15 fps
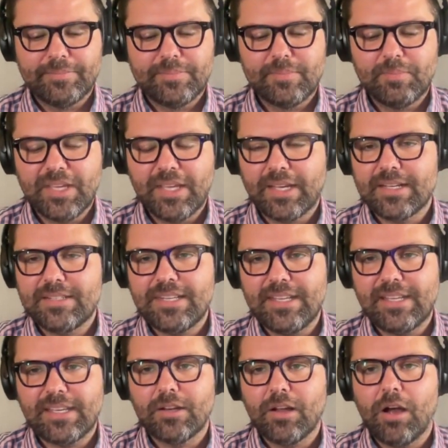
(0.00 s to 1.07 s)
being a
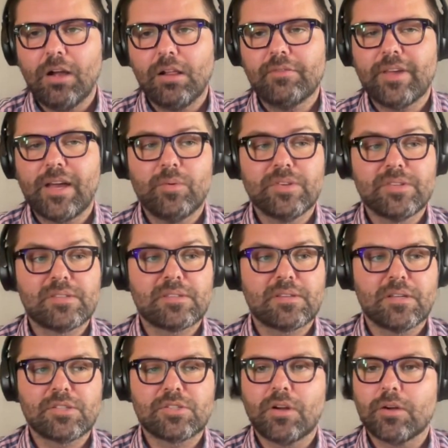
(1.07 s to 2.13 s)
deacon, all of that was a
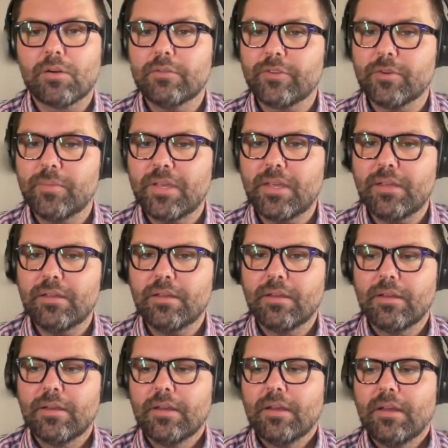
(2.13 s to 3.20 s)
struggle for me.
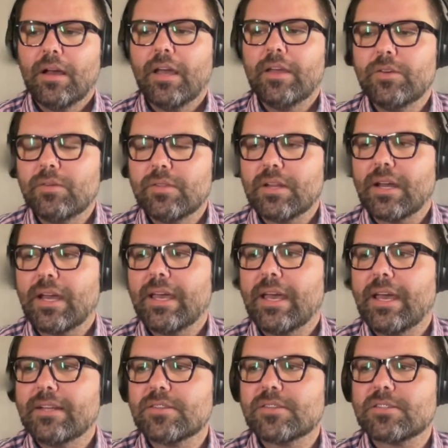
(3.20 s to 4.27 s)
I knew that I
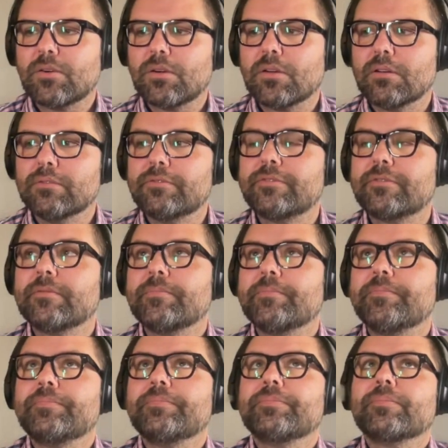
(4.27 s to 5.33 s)
had to sort of
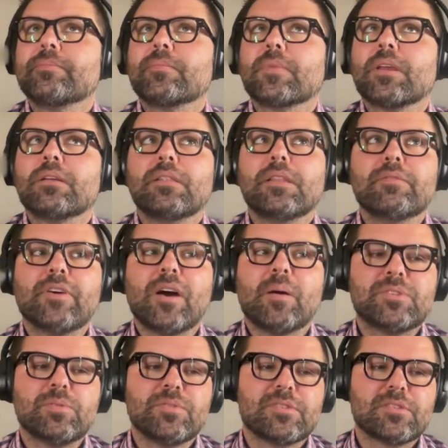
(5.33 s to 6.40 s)
live up
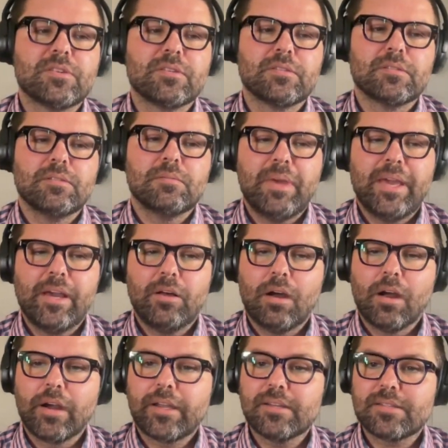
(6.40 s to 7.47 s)
to a certain male
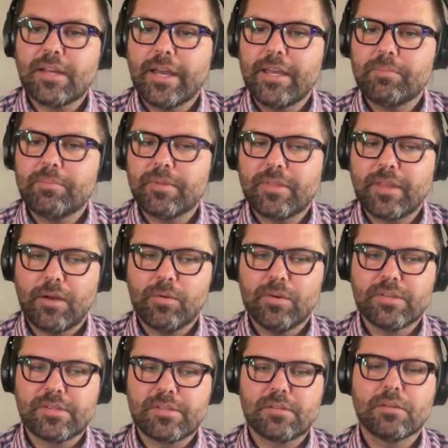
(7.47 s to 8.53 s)
archetype that
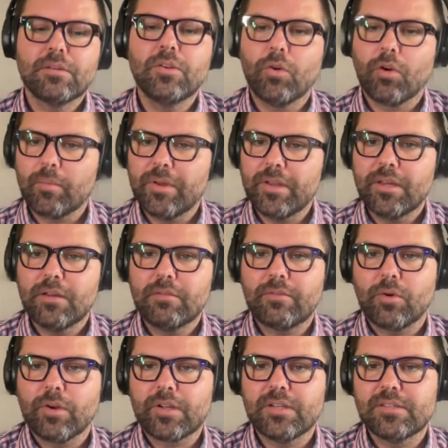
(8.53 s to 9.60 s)
was normative
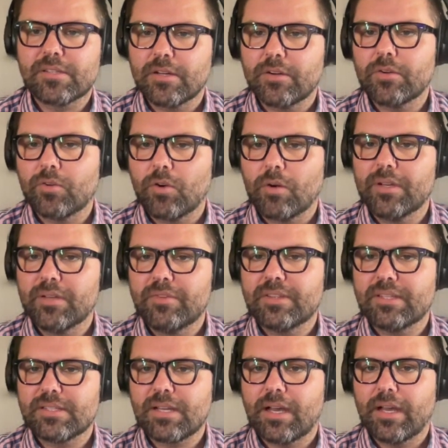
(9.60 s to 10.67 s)
or considered normative at
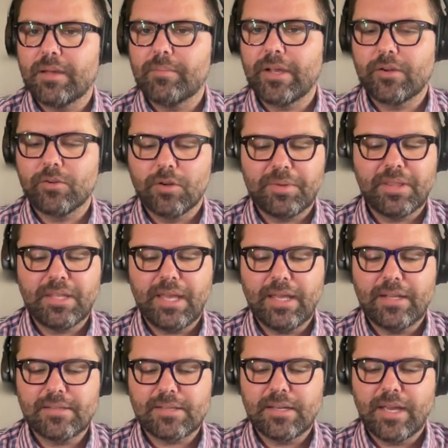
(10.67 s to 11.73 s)
the time. I grew up in the
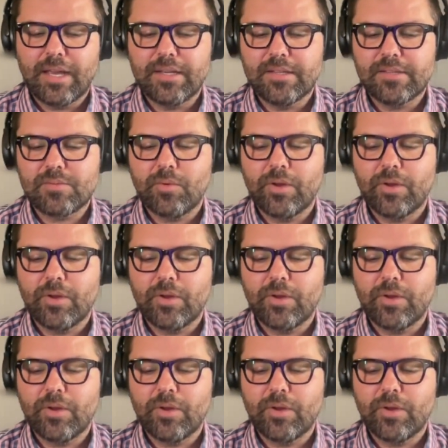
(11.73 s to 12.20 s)
80s and 90s